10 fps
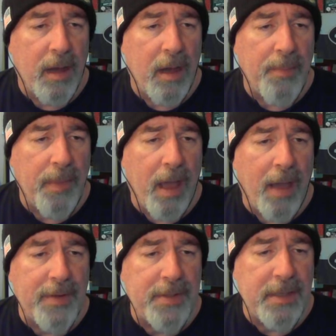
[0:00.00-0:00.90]

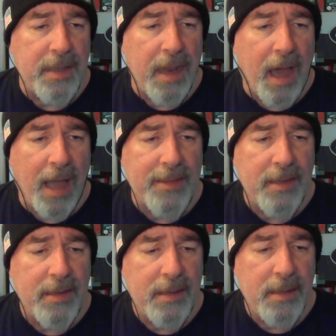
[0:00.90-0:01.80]
Obviously did not.
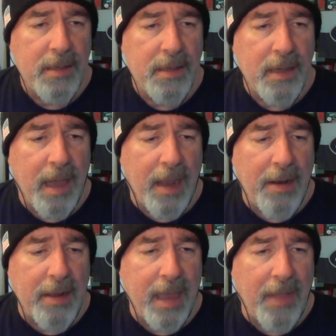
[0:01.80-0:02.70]

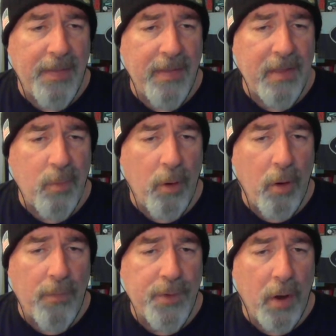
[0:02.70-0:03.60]
And again, I think that's where
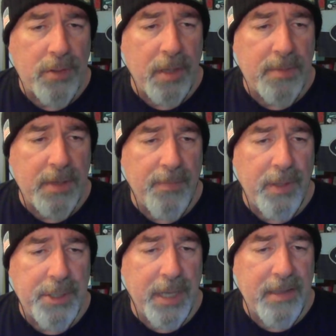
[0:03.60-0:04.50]
Irv Charles comes in for
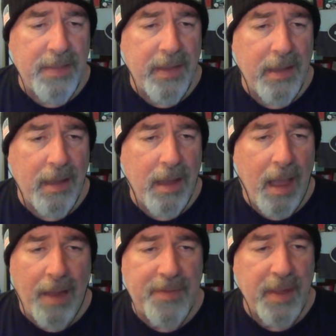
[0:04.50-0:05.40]
the Jets. I think
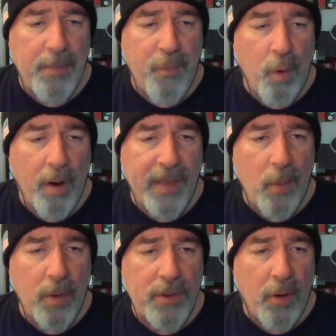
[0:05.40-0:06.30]
I've said before, I
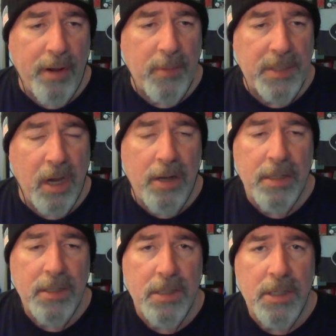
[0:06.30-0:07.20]
think once Hardy was cut,
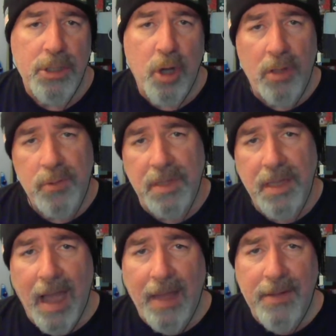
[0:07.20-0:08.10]
Charles was
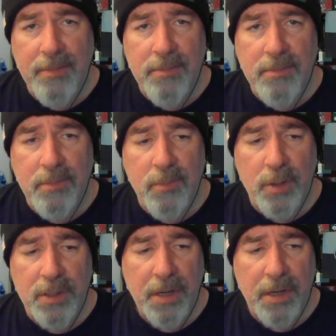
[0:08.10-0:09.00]
the guy that
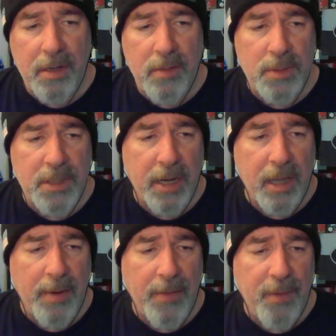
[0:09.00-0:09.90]
was gonna
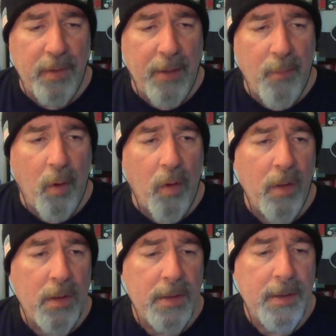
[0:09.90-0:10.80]
come in and fill that role.
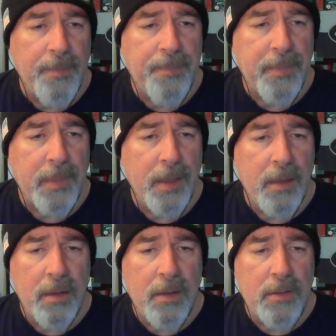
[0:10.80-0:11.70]

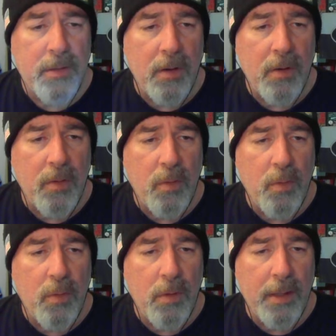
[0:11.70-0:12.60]

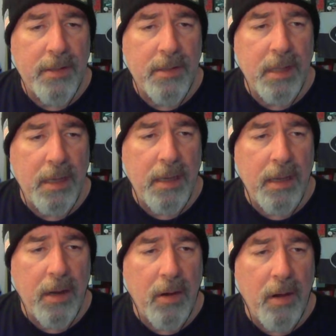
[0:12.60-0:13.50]
So let's see
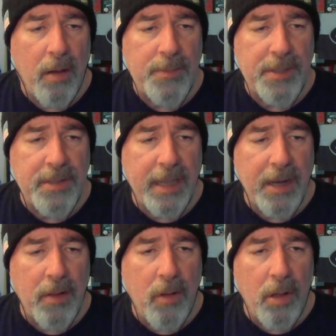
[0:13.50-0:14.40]
here. I'm just
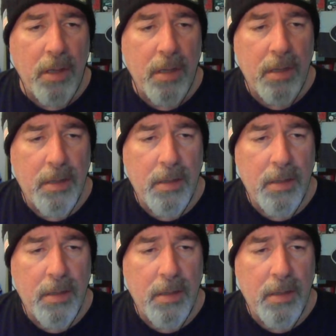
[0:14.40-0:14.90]
taking a look.